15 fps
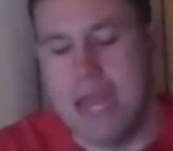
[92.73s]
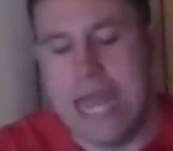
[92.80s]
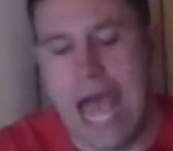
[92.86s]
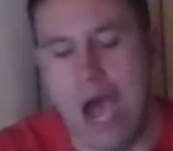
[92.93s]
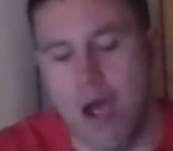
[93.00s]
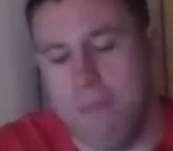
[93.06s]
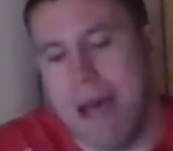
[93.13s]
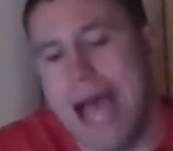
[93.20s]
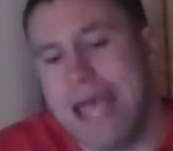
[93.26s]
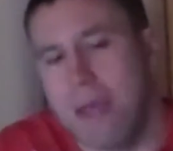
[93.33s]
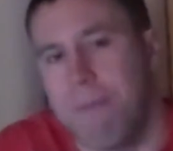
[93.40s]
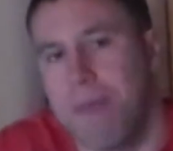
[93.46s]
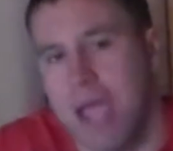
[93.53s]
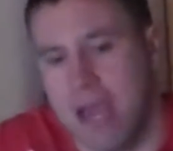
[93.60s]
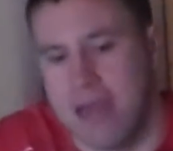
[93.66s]
Now, in my
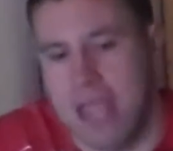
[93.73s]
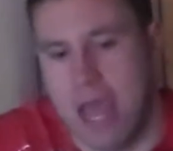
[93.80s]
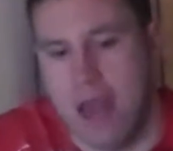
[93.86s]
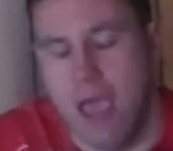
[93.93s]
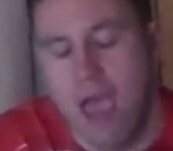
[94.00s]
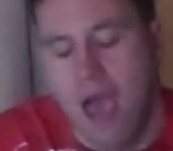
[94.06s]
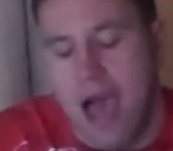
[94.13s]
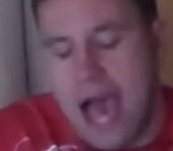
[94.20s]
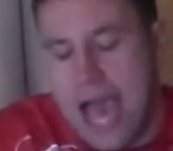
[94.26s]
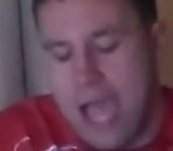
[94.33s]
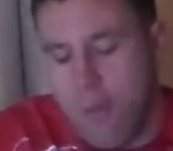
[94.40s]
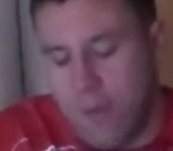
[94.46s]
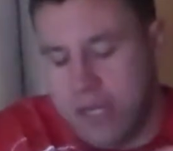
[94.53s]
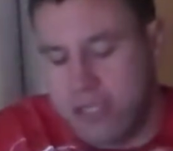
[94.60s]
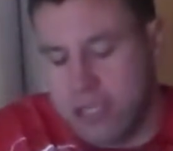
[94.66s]
opinion,
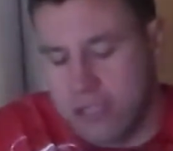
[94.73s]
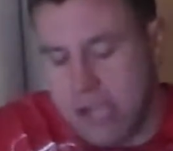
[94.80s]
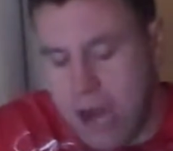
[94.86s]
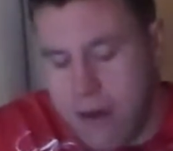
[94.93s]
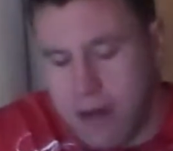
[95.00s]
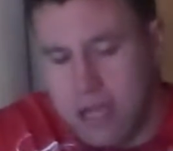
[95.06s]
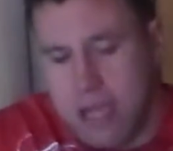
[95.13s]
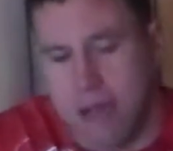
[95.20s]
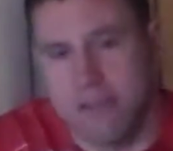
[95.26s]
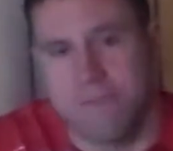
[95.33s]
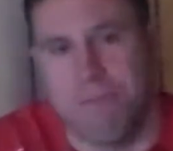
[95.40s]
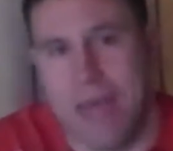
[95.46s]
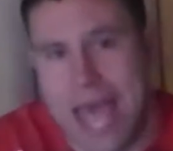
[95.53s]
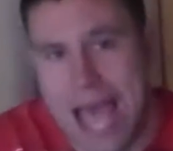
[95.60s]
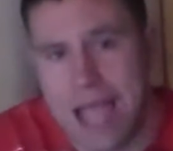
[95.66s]
I when Cesaro
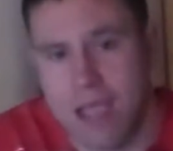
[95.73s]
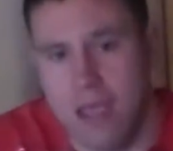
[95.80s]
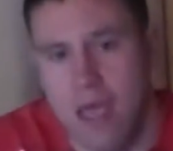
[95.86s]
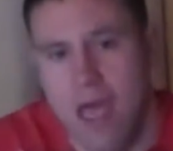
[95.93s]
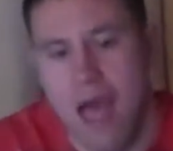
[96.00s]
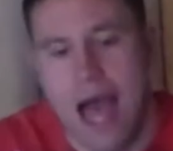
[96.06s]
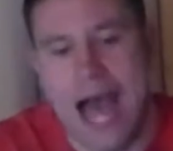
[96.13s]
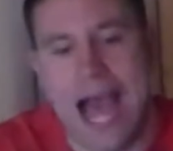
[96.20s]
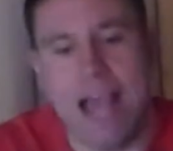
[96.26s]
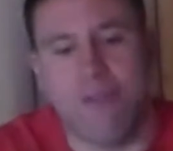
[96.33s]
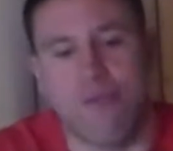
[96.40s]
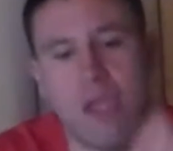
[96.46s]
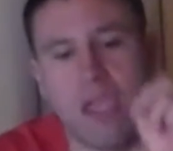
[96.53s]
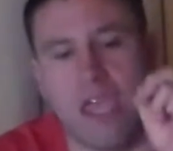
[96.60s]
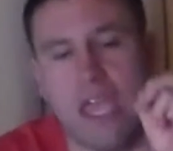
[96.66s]
comes back, I
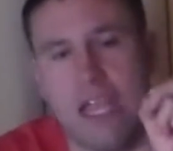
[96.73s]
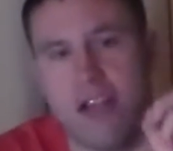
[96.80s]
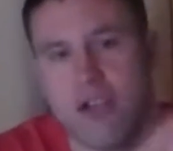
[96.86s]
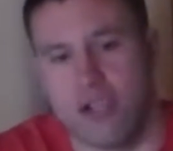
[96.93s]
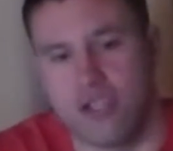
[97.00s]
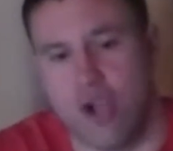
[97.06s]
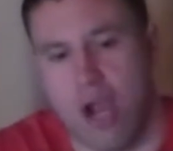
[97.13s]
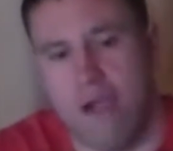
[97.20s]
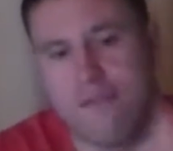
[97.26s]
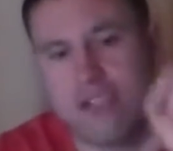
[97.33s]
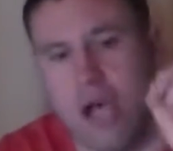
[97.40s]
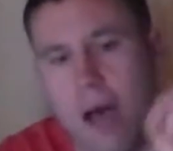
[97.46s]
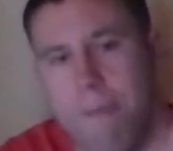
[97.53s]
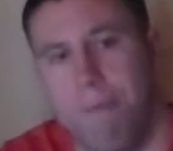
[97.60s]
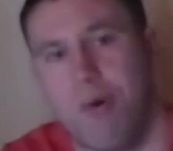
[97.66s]
think he
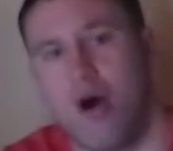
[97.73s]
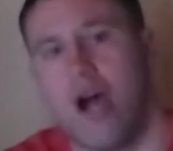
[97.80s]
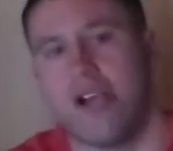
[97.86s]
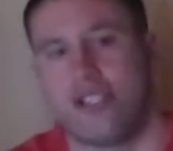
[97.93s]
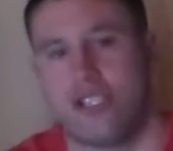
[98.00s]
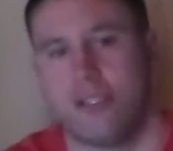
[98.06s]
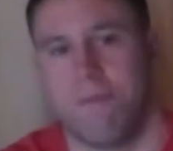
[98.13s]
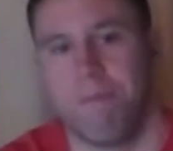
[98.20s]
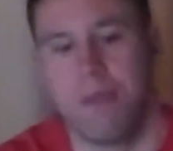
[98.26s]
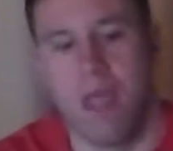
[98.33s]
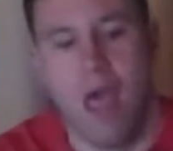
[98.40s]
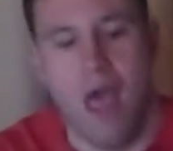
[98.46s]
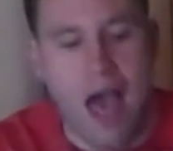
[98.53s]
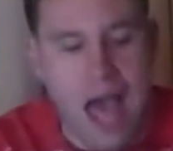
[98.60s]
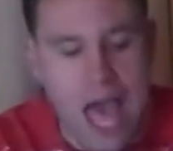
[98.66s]
deserves a push.
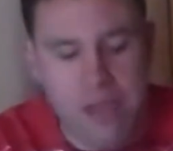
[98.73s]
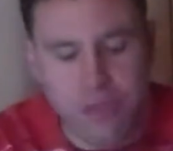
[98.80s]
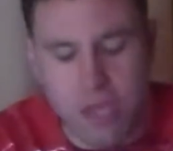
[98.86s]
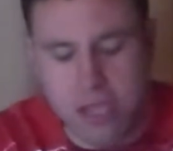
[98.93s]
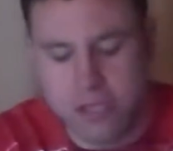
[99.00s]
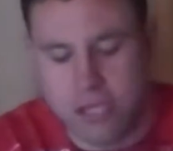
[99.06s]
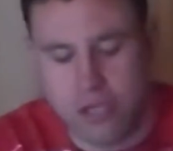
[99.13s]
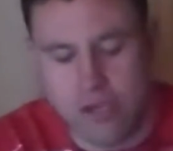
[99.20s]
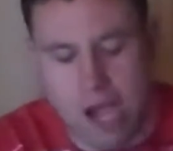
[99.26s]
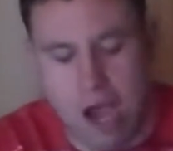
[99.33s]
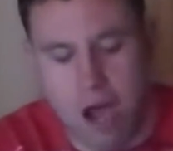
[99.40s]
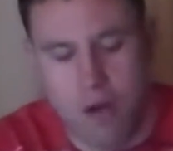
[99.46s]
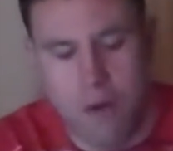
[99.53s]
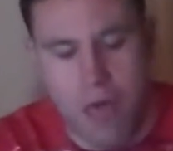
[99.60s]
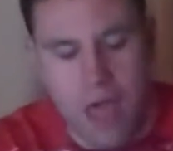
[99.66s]
I think
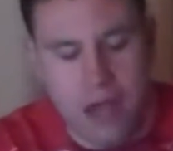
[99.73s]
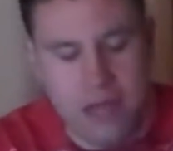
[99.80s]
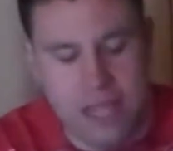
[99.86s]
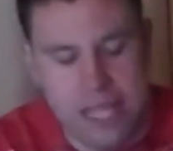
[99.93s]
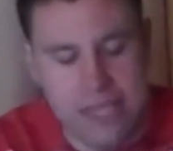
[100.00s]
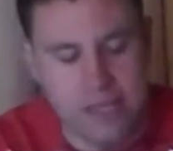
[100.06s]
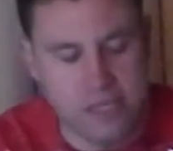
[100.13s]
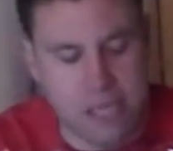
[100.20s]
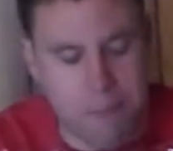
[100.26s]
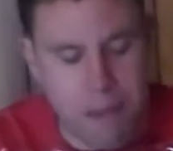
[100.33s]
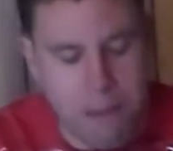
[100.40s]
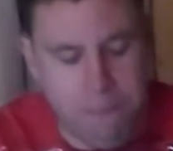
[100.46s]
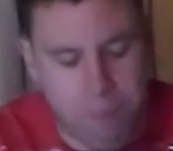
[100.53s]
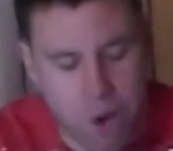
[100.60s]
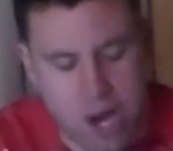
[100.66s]
Cesaro needs to
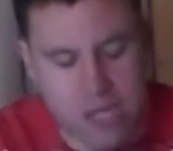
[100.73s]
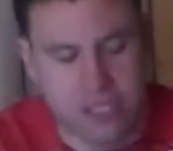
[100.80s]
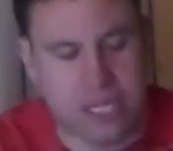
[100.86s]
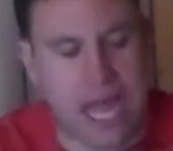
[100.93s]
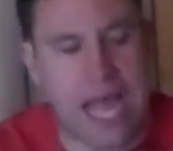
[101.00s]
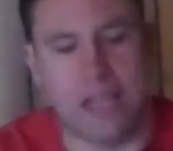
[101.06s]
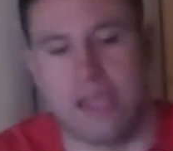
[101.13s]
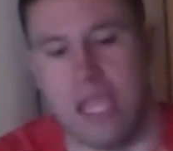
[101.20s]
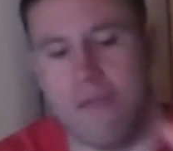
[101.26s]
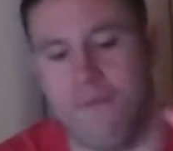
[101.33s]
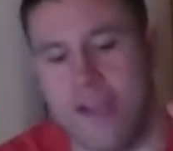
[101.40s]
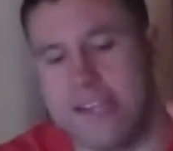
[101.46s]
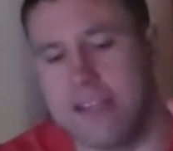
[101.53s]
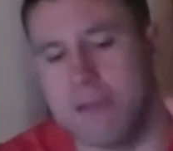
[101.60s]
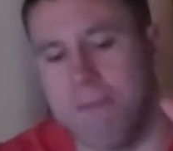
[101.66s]
be pushed. I think
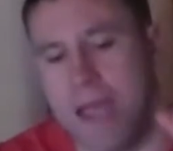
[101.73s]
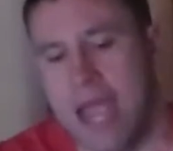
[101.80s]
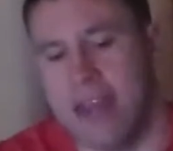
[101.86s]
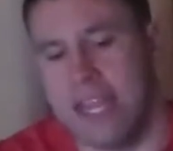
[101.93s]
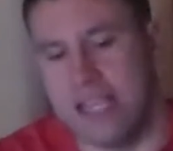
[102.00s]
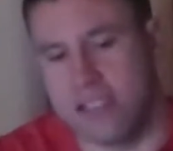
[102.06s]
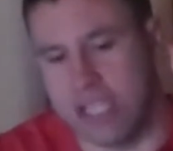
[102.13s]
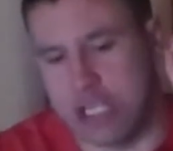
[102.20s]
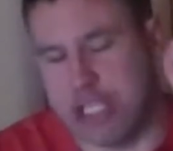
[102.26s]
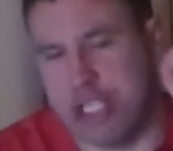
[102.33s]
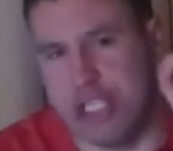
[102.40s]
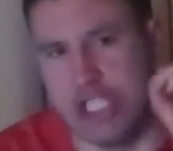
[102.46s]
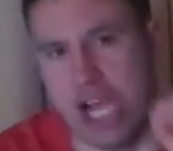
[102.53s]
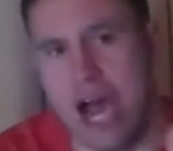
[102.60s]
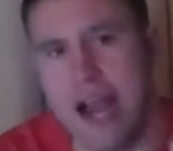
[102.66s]
Vince McMahon needs to
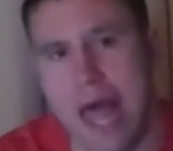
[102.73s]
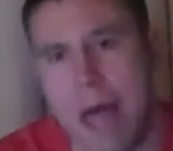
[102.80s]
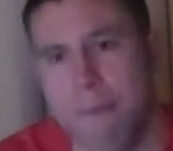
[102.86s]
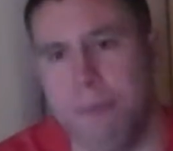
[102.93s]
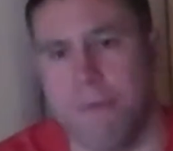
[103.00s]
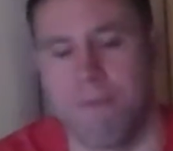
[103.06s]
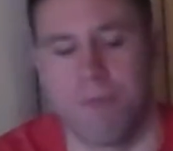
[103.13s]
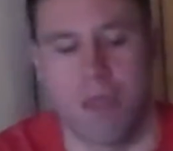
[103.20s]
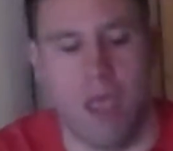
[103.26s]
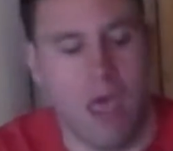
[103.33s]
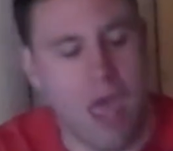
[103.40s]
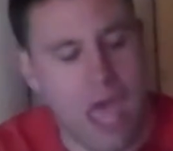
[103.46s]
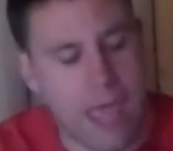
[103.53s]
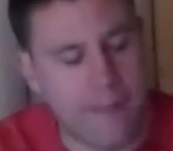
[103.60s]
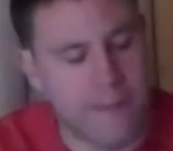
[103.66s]
shut up
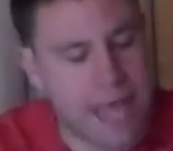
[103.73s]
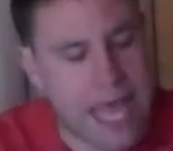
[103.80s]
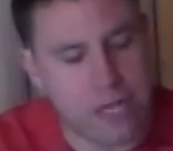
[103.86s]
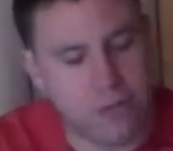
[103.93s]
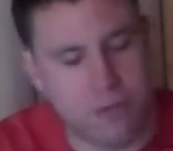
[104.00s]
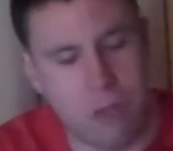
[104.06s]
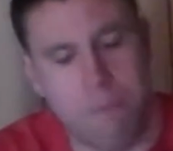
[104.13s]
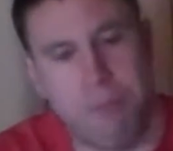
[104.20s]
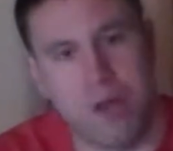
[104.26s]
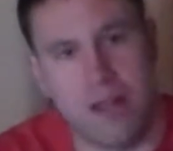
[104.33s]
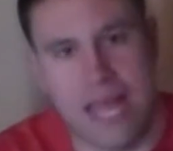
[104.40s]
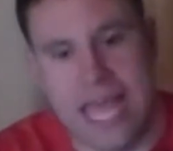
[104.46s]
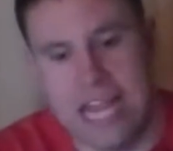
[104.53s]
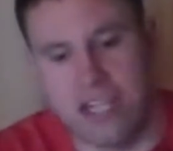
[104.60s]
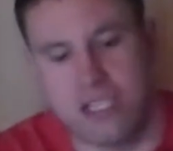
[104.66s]
and let
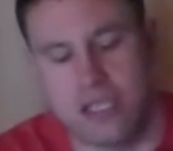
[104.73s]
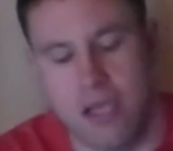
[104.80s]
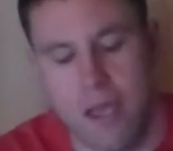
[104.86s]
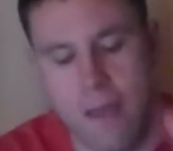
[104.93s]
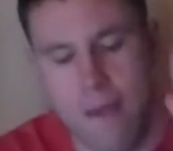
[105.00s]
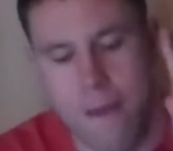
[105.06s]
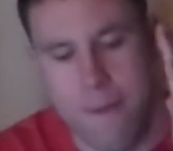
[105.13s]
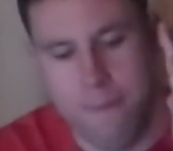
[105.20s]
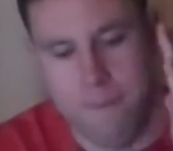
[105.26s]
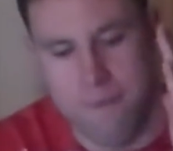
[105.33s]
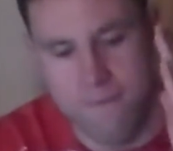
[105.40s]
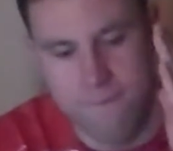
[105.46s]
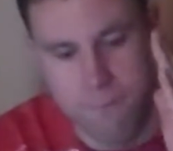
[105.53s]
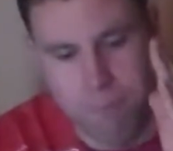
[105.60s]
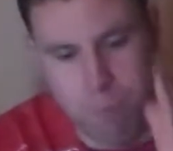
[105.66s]
Triple H
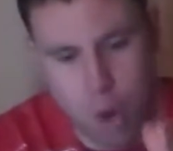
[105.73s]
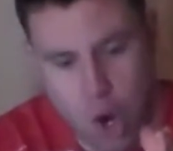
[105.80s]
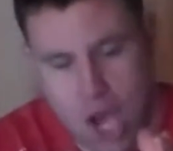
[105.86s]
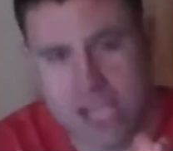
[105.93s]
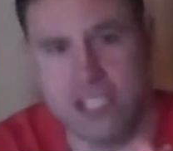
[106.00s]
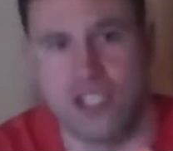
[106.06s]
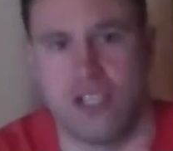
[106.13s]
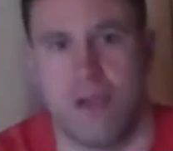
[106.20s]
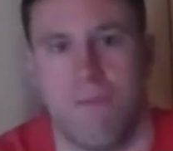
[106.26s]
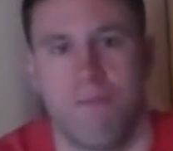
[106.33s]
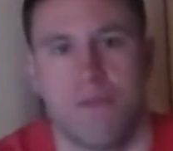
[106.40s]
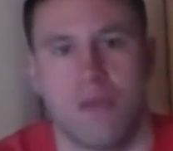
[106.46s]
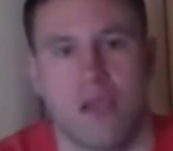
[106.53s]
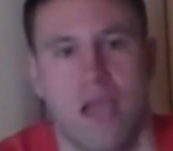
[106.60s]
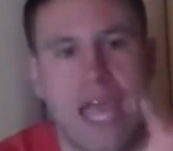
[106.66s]
push
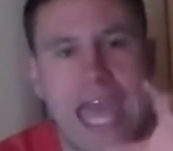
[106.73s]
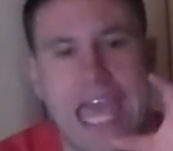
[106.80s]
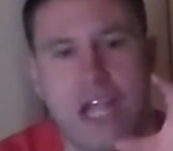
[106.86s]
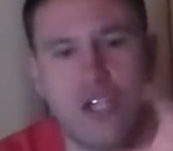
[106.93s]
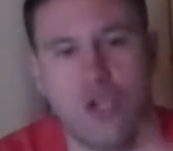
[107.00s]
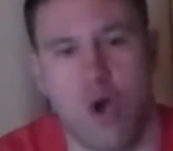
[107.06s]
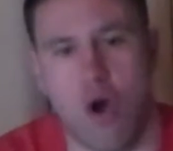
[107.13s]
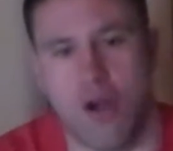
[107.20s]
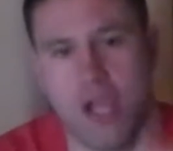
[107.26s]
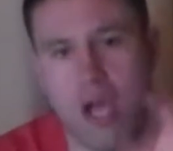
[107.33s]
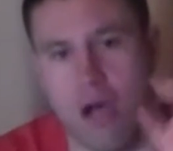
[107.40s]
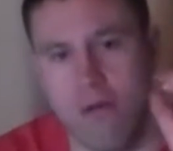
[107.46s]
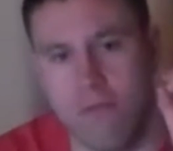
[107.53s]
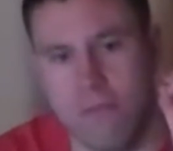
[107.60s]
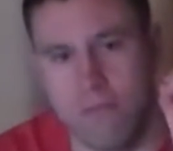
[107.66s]

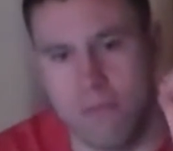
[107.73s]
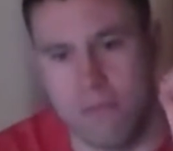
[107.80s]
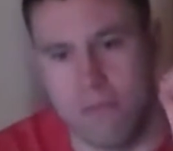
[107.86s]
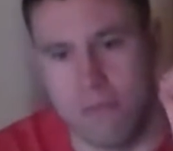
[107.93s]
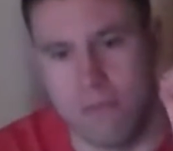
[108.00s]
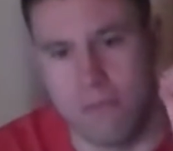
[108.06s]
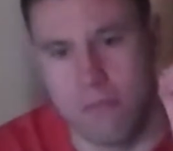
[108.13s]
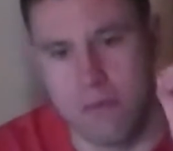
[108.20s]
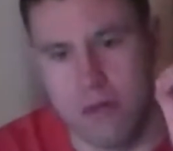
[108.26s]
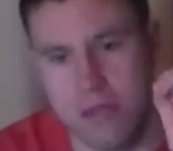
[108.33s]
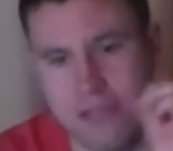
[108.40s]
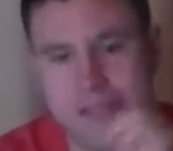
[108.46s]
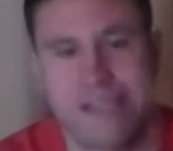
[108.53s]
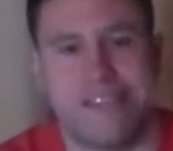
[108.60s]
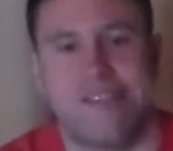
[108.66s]
Antonio
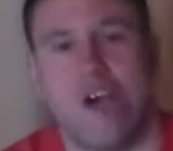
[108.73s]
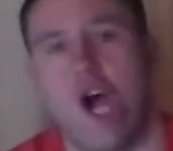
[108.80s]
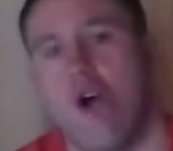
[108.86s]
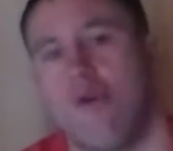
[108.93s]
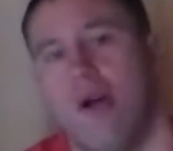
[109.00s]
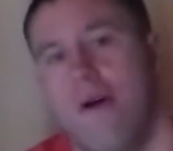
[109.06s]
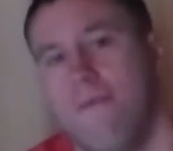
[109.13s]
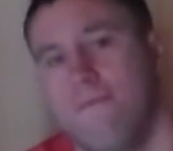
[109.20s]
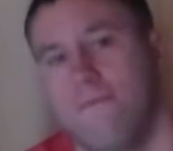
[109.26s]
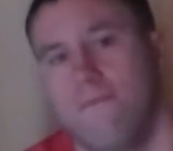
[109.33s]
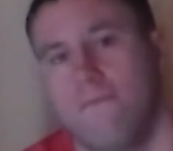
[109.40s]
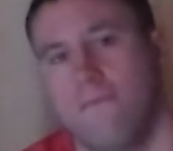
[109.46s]
Cesaro.